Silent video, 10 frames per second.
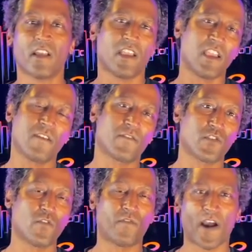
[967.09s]
If
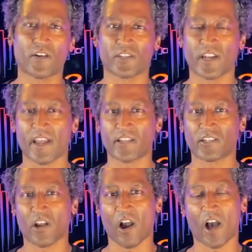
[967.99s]
you found today's
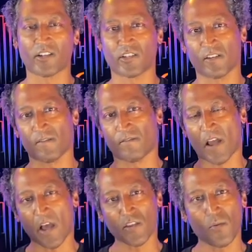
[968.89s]
content
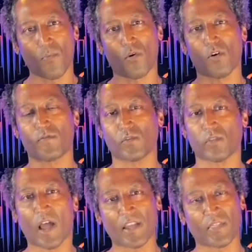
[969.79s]
valuable, if you
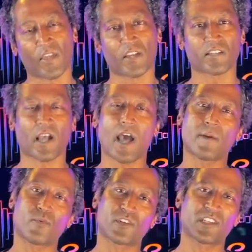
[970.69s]
like things, I'd
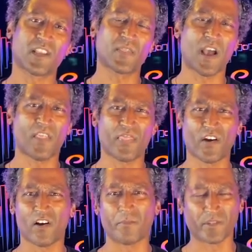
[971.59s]
appreciate that
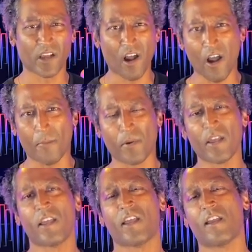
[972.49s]
thumbs up.
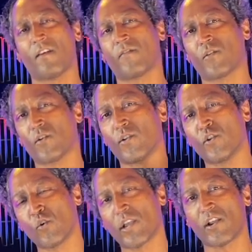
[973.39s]
If you're
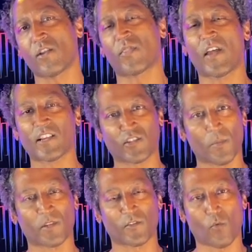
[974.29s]
new here, thanks so
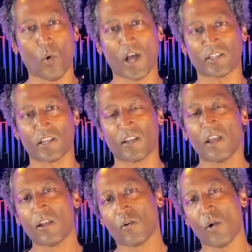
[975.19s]
much for watching.
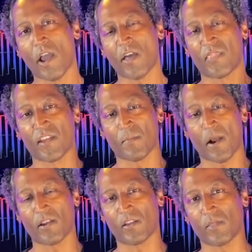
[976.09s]
Go ahead, think
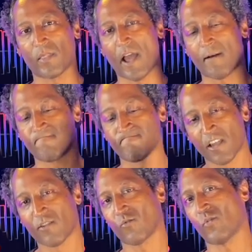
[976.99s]
about hitting that
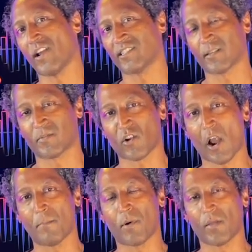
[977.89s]
red
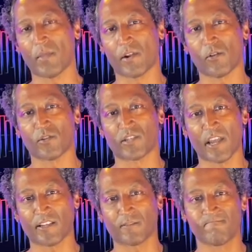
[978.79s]
subscribe button there. It only
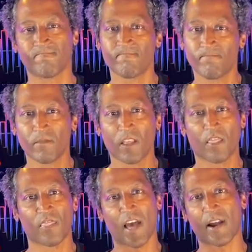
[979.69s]
takes
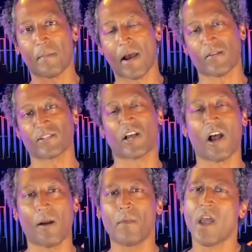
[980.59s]
that amount of
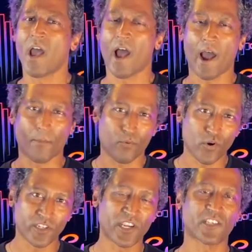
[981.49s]
time. I
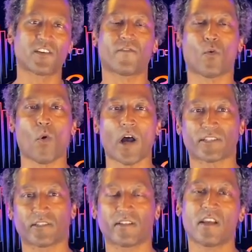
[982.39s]
appreciate you for
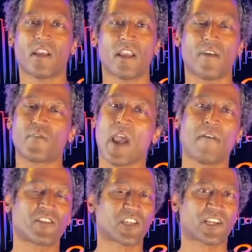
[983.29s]
watching. If you
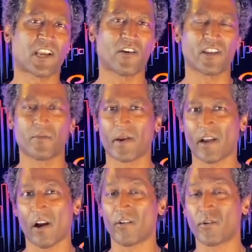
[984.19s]
haven't checked out any of my
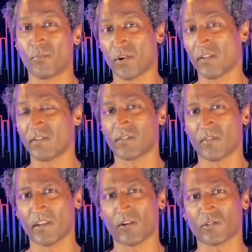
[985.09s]
other previous
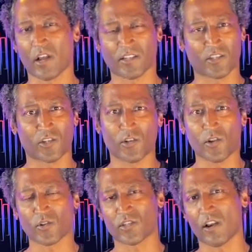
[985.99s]
videos on
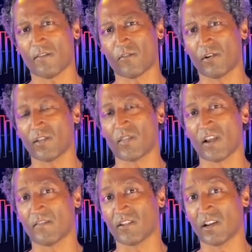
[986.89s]
studio stuff or anything
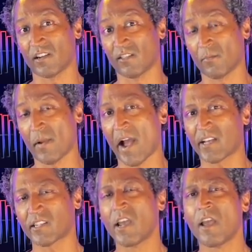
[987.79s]
I've done in the
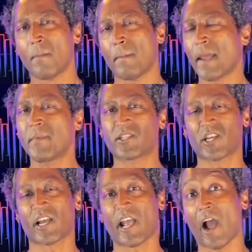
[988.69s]
past, maybe
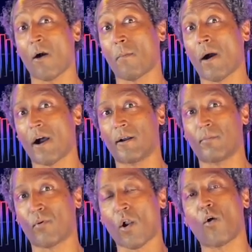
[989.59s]
check out my
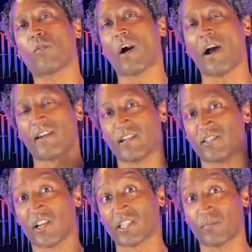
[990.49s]
Proline
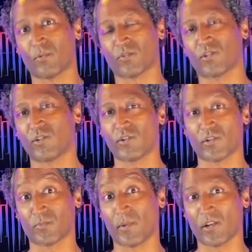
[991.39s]
adjustable studio
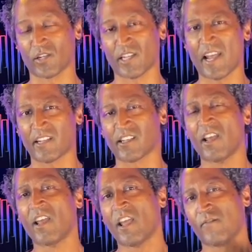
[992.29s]
speaker stands.
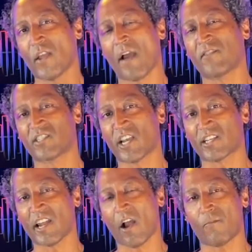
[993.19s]
If you haven't checked
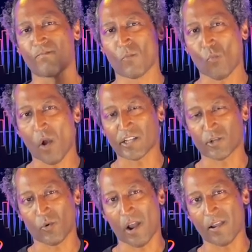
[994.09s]
it out, watch
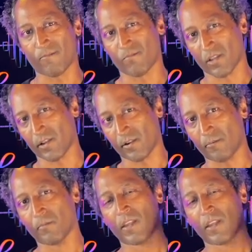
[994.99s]
it right here.